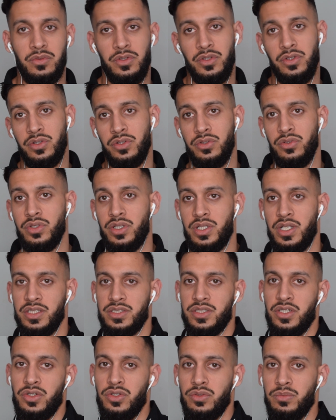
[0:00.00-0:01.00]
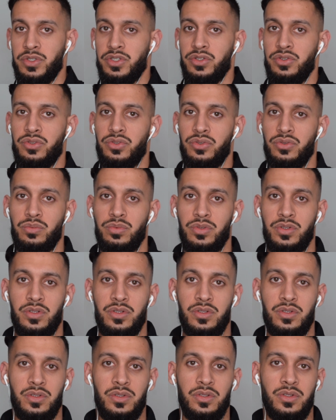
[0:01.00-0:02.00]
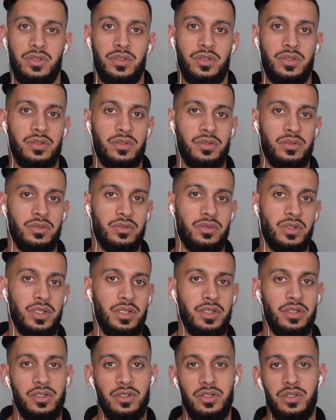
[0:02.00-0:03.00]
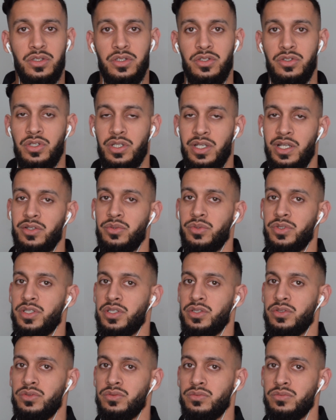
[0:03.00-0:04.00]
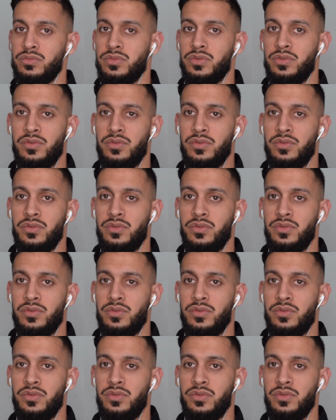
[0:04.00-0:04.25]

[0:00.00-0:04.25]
You can do the class at home on YouTube, right? You can learn a new language at home.